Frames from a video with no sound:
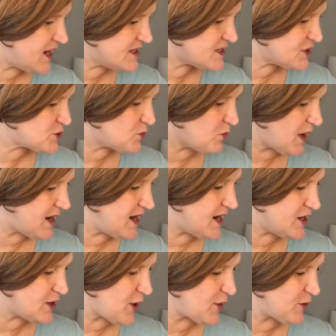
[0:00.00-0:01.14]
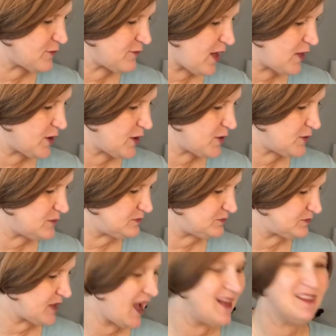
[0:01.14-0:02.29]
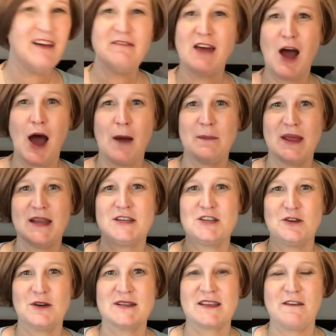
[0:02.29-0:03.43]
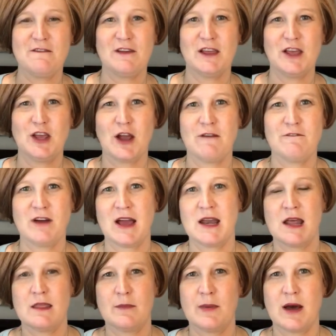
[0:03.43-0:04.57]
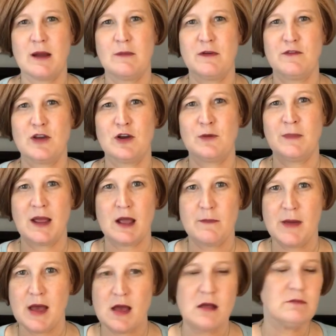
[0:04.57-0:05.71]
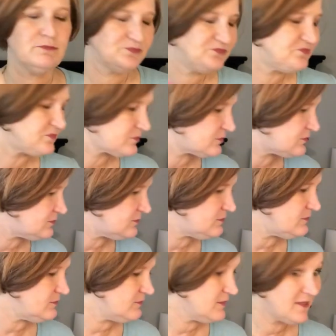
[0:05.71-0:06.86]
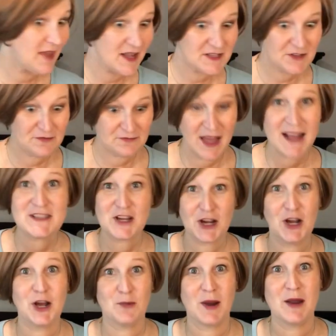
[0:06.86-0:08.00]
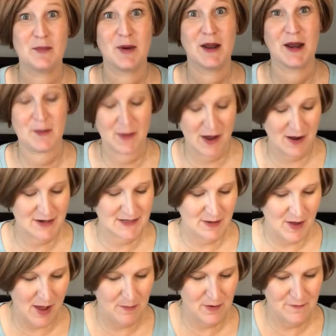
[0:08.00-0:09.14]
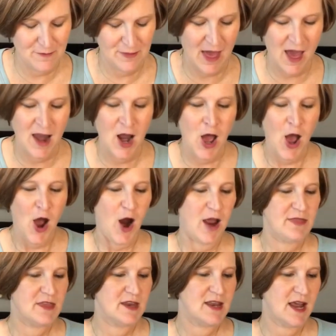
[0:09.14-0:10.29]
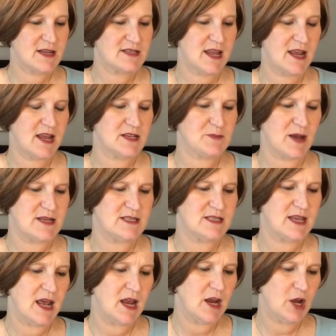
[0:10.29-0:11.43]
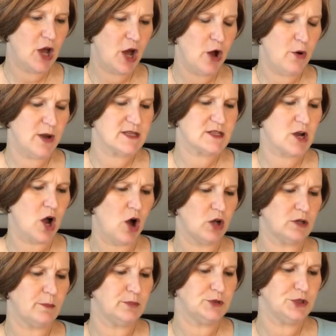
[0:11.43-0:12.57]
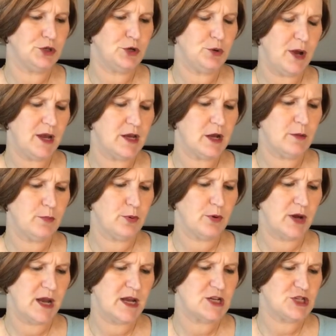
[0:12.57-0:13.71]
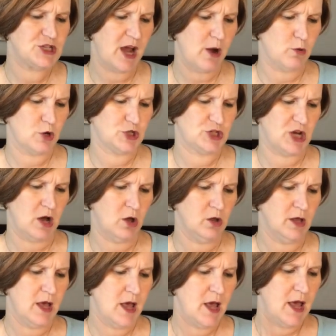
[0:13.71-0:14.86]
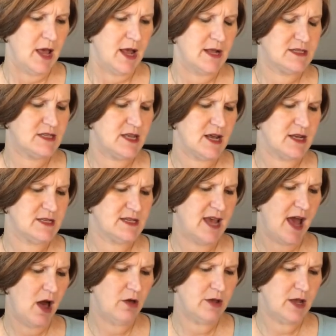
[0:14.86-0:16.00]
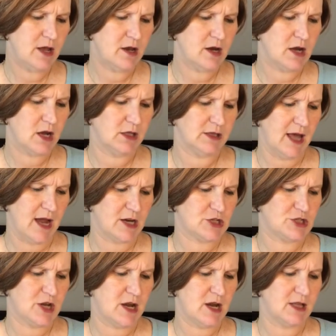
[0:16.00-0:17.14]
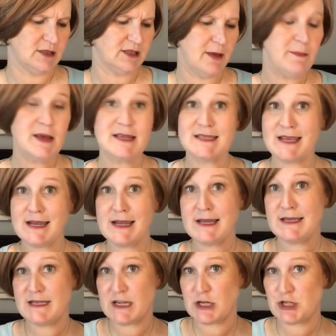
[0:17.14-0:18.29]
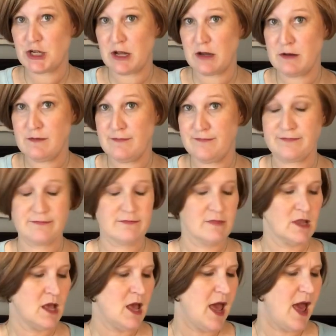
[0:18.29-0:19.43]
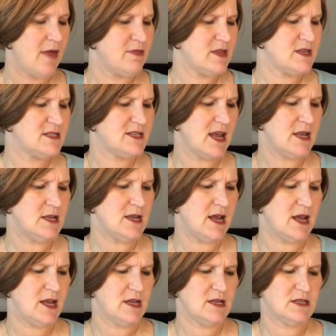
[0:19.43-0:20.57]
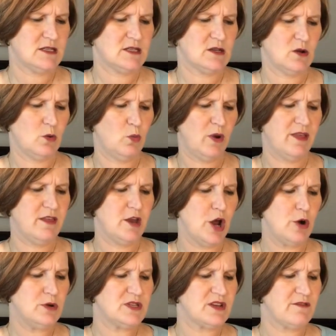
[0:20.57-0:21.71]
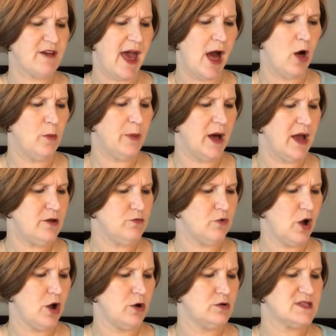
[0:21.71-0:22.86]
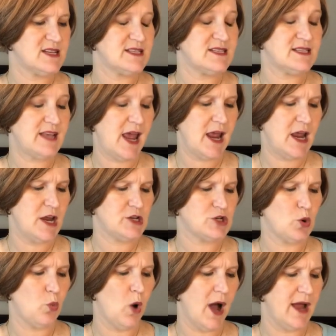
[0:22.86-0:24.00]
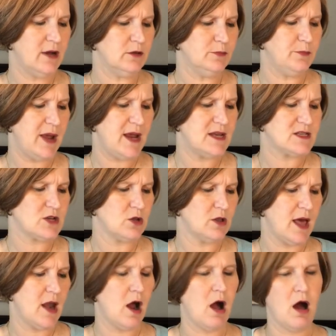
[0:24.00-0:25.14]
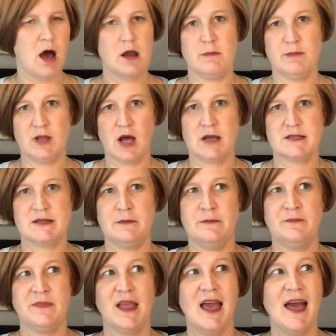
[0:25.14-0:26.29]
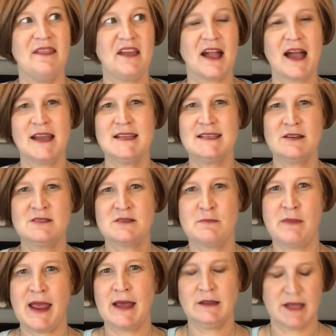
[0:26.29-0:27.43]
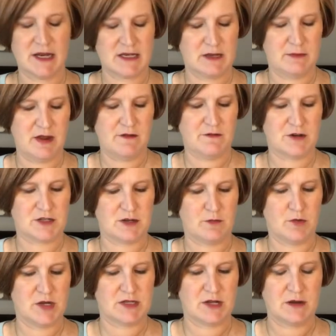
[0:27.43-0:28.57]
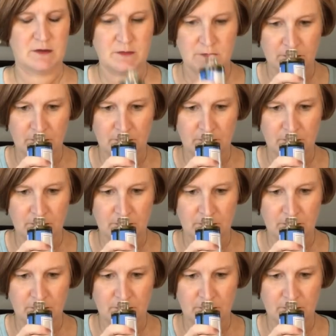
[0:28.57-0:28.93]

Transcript: it is a $20 value. I love the hot pink too because I feel like you can find it in the bottom of your makeup bag. That's a, that's a good one to put in a box. I'm happy for that. All right, the next thing is by Skin & Co. It's called Blu di Capri Shower Gel. It's the Italian collection, limited edition. And the scent is with notes of alpine rose, sage, wild basil, and autumn blossom. That kind of sounds manly to me for some reason.